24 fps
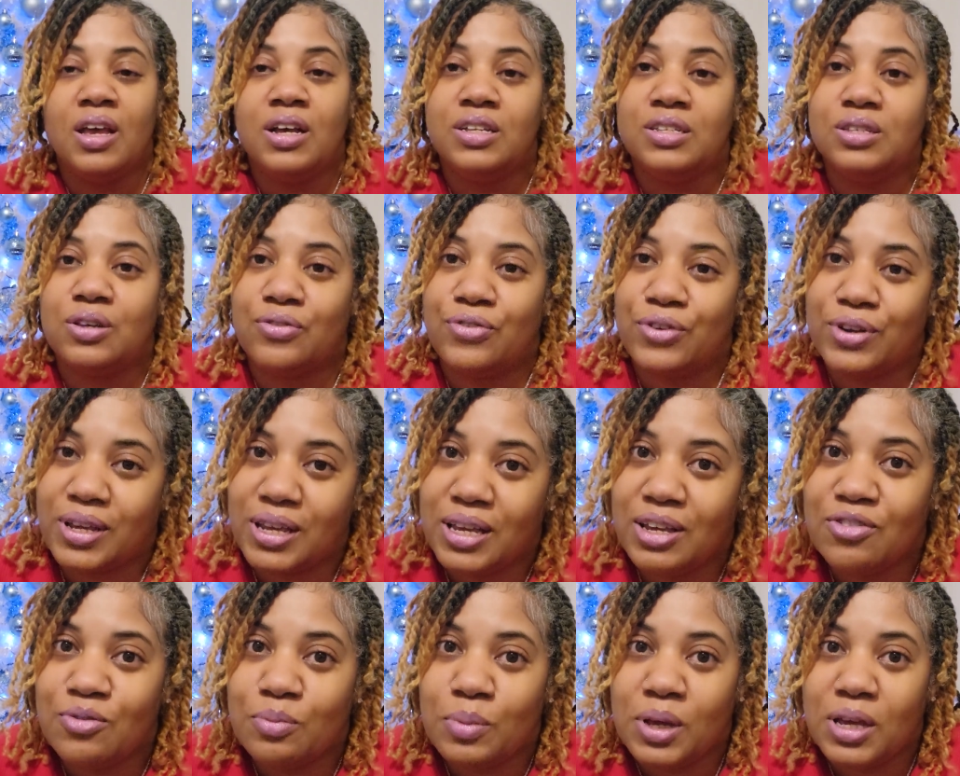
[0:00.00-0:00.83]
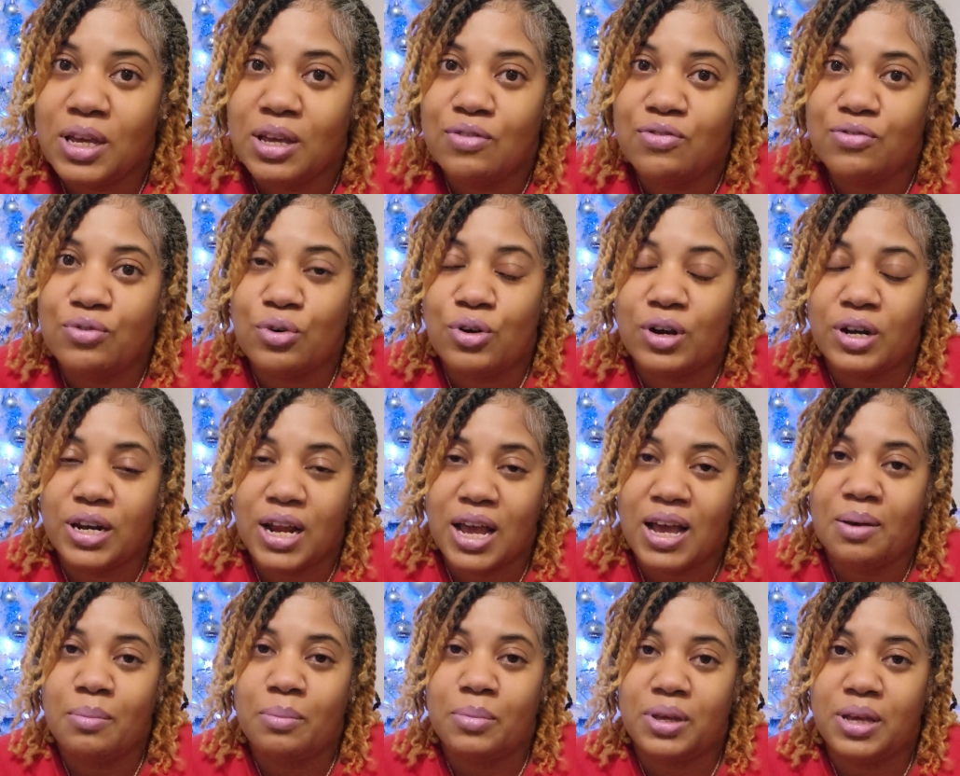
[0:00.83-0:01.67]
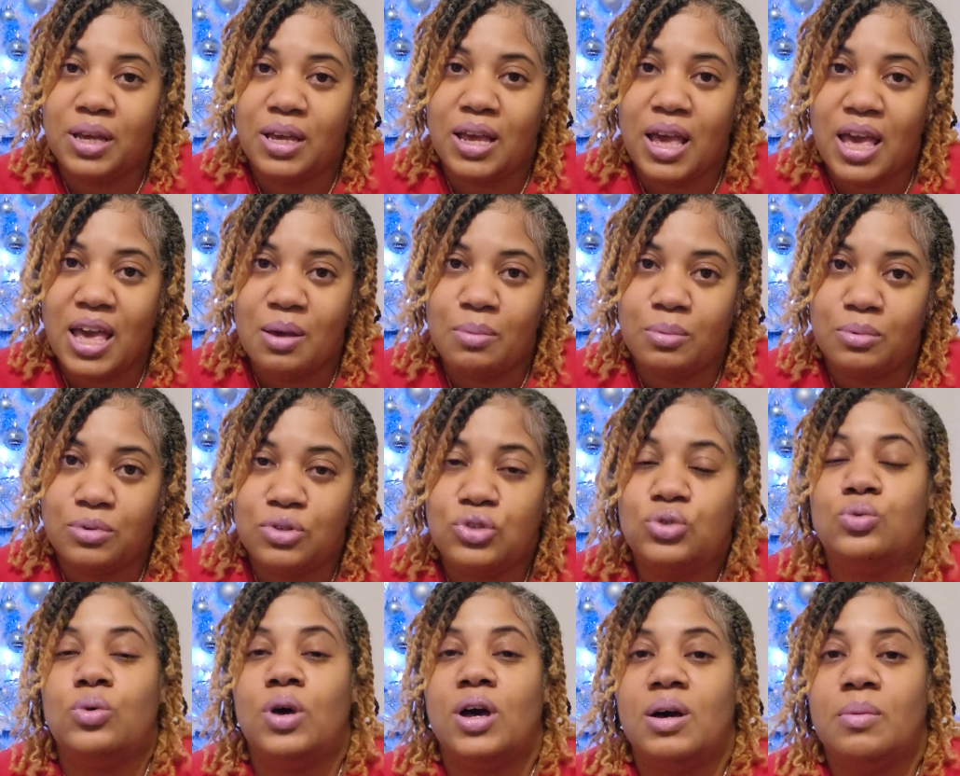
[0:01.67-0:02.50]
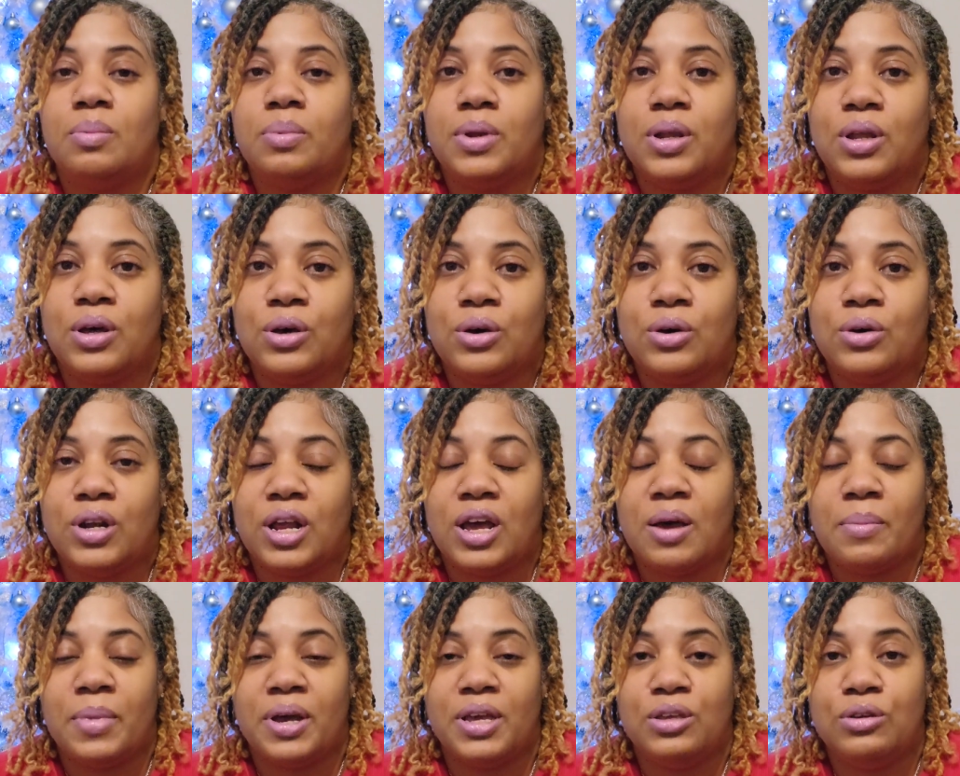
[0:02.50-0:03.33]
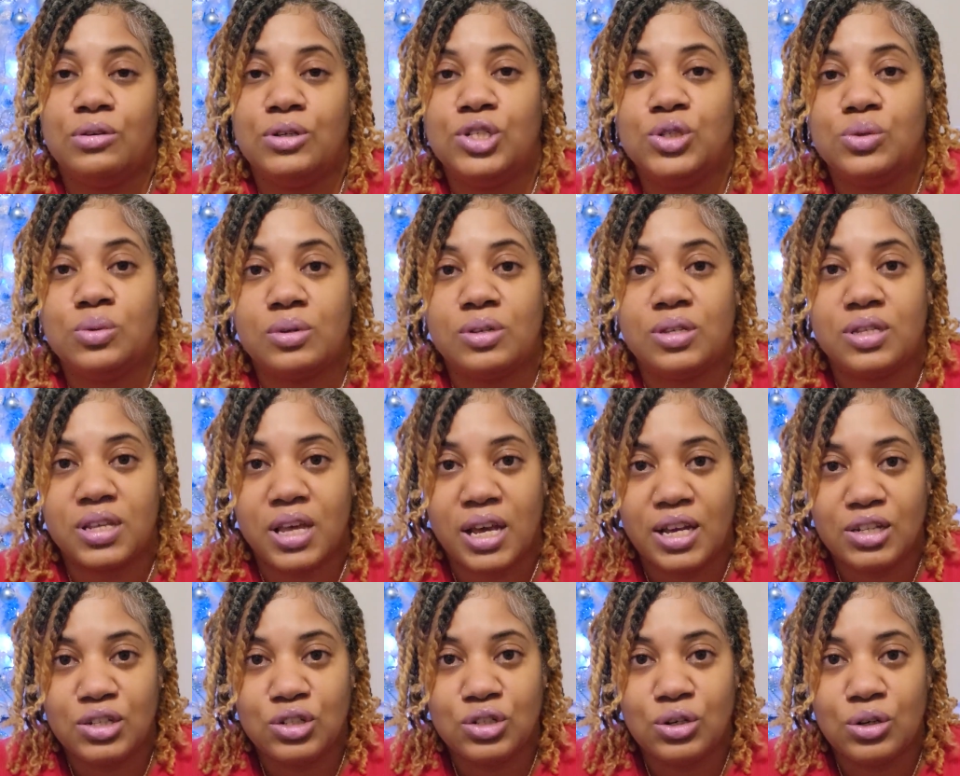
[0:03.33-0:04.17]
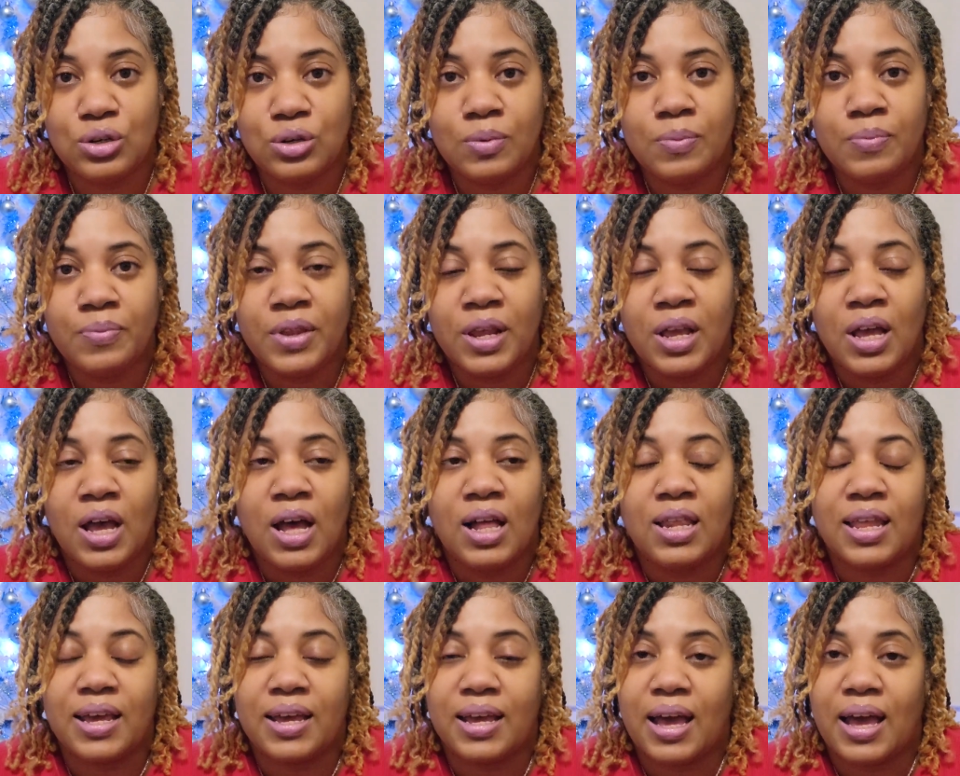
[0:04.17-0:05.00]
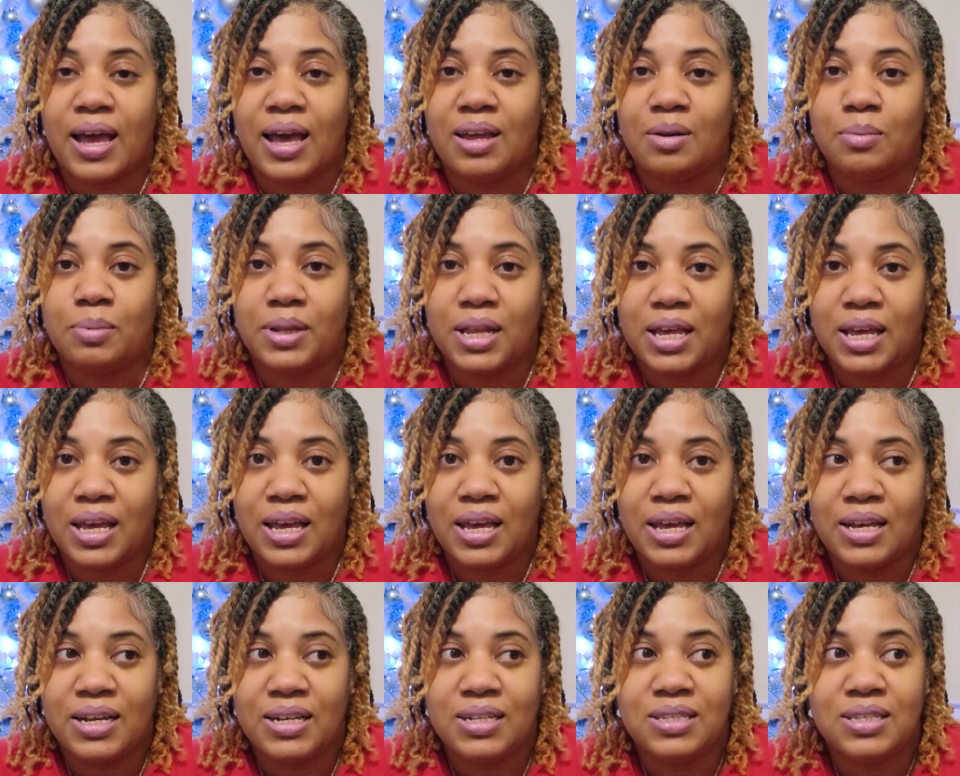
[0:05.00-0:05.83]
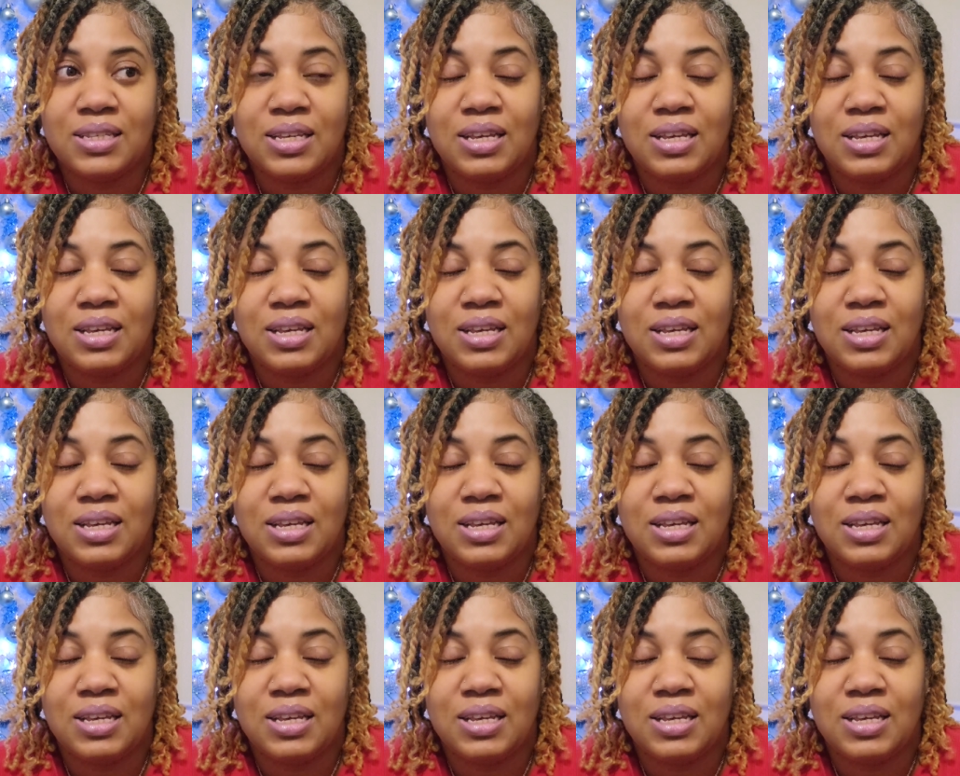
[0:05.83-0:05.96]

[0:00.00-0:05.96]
so forgive me for not being able to upload on my usual schedule like I had planned.